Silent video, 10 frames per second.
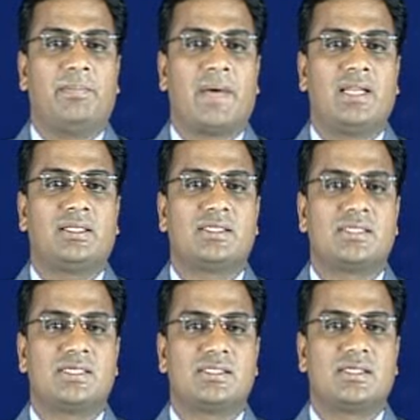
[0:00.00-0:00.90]
in
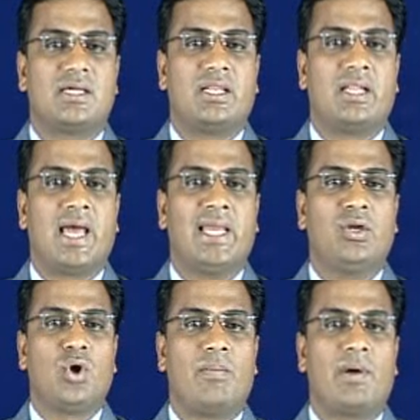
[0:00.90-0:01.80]
parenthesis
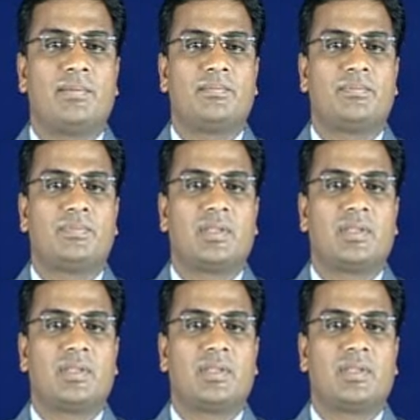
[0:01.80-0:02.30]
line comma